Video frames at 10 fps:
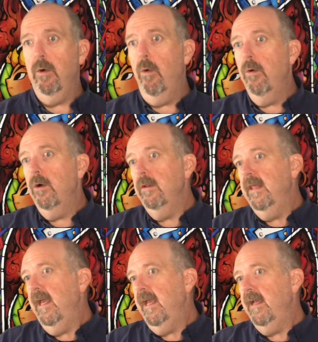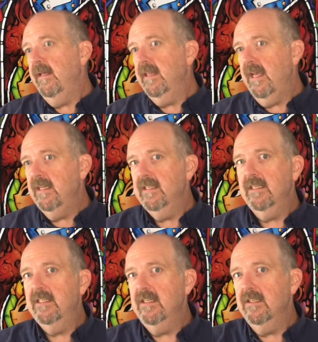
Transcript: or they exist in the